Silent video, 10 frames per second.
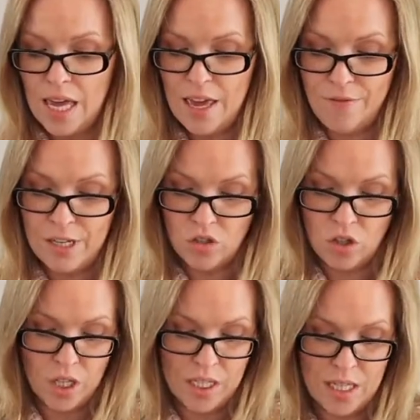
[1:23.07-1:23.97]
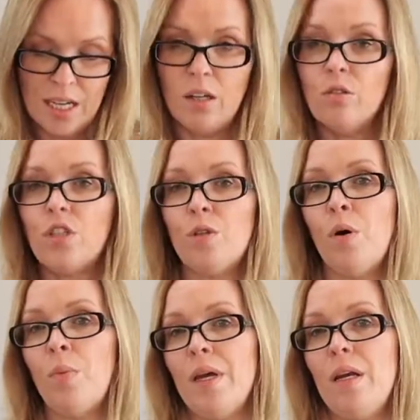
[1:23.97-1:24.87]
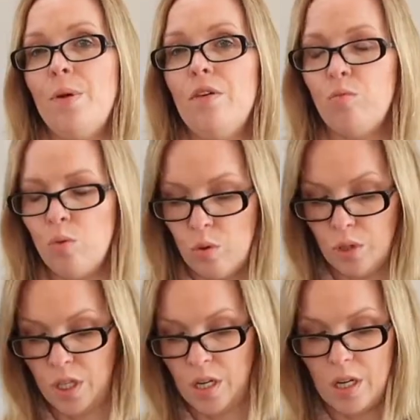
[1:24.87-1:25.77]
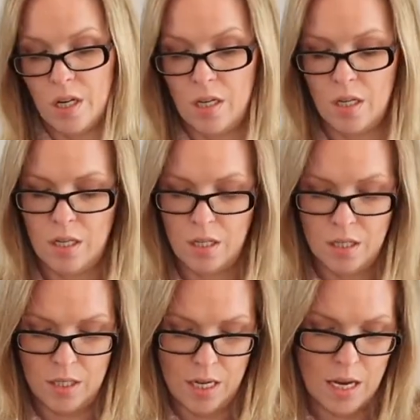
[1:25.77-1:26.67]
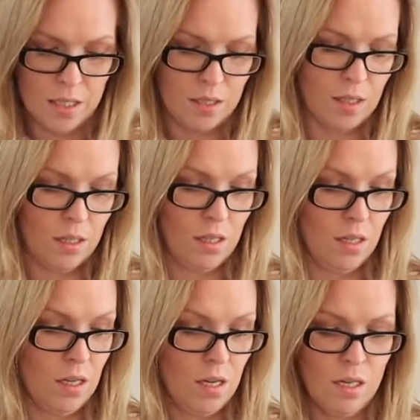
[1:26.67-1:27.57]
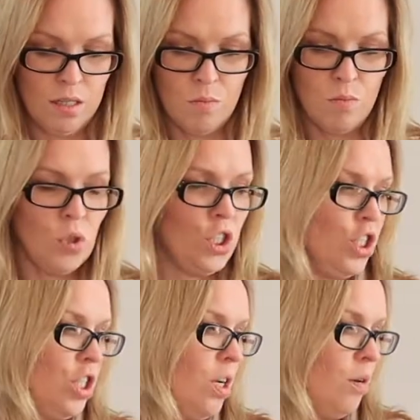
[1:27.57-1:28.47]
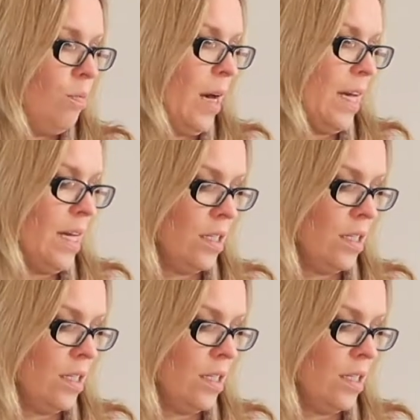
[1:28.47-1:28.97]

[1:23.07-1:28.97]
If it's dried out, just pop it in a bit of water to add some moisture back